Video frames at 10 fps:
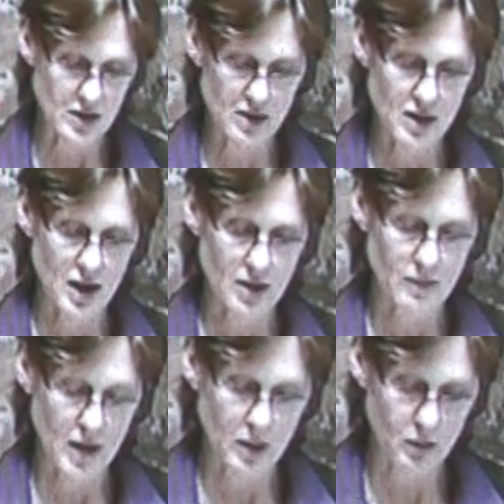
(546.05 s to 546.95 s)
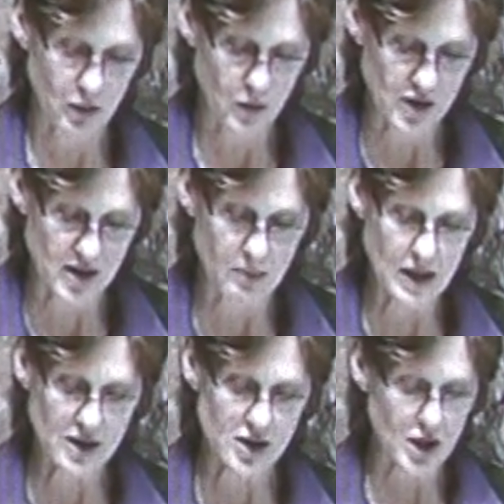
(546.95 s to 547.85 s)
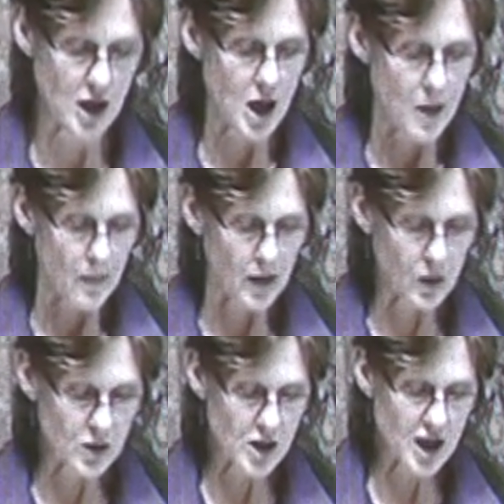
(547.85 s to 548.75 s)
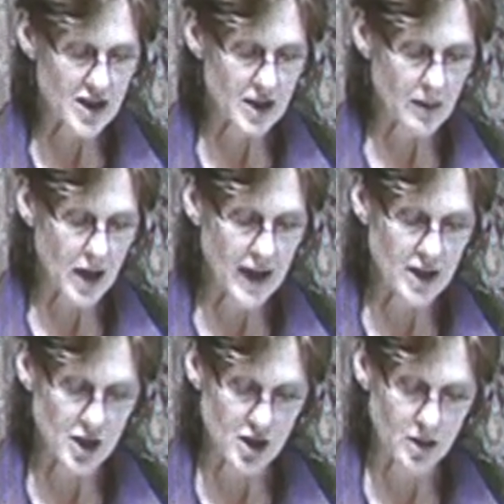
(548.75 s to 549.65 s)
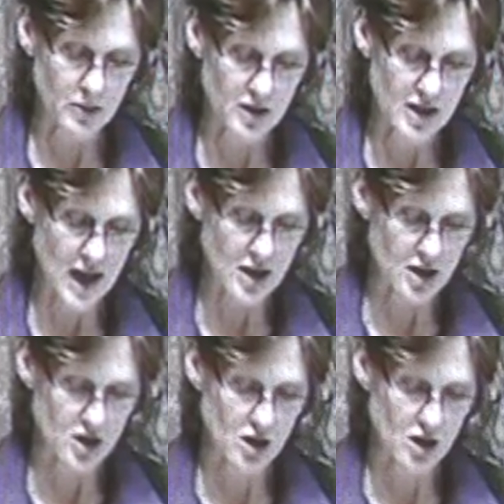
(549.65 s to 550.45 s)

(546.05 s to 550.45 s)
I won't quote him, Minister, you were dancing behind our superintendent,